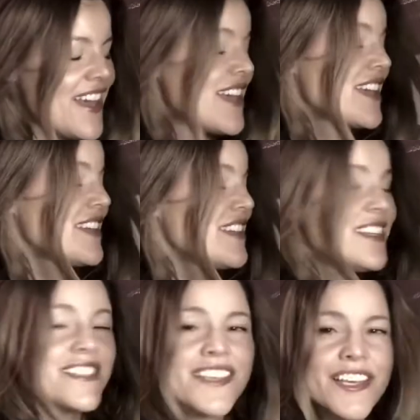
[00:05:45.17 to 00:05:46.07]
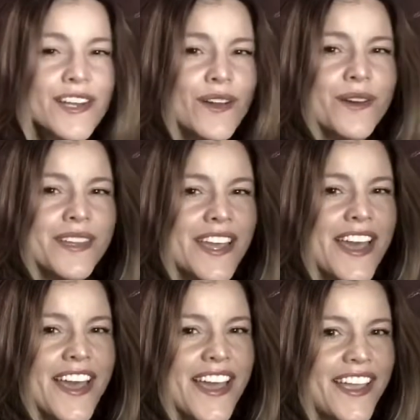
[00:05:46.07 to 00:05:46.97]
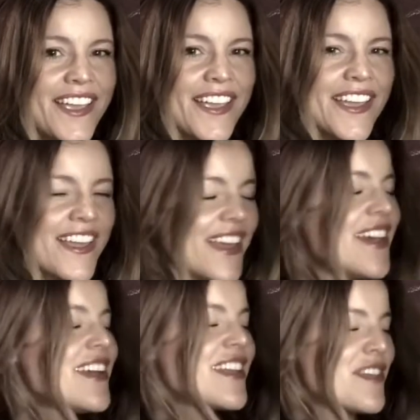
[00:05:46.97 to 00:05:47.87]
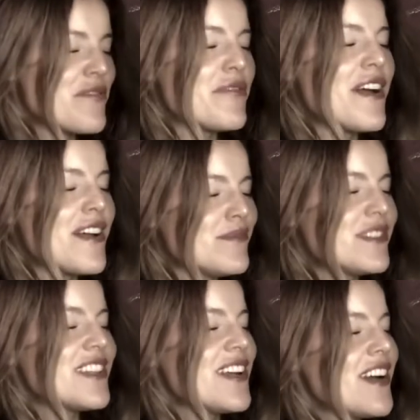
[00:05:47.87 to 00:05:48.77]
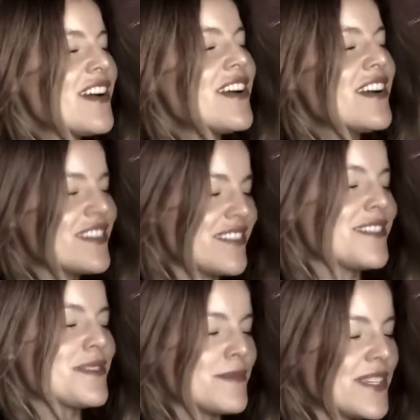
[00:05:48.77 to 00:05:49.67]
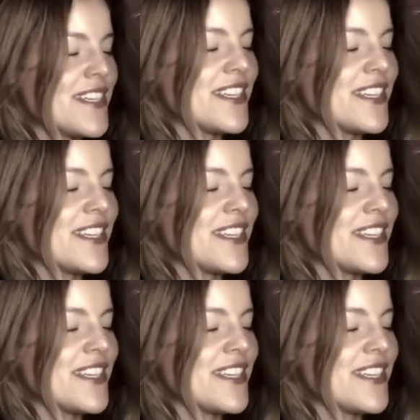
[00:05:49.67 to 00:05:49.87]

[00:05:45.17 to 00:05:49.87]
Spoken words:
And is it okay if I'm just me?